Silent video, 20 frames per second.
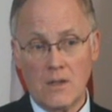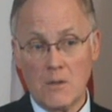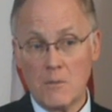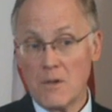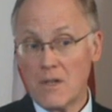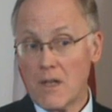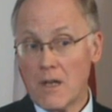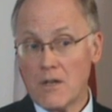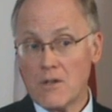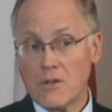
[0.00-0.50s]

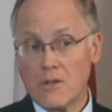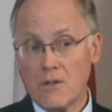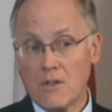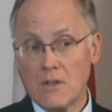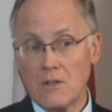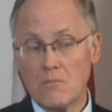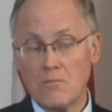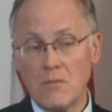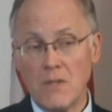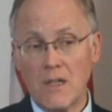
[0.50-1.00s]

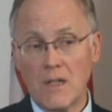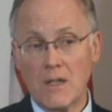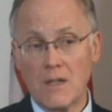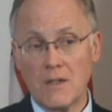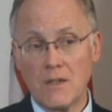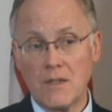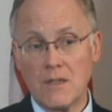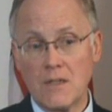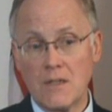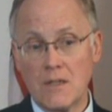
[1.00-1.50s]
limitations,
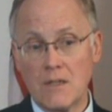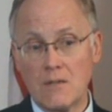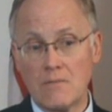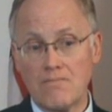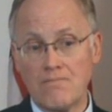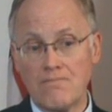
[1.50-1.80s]
because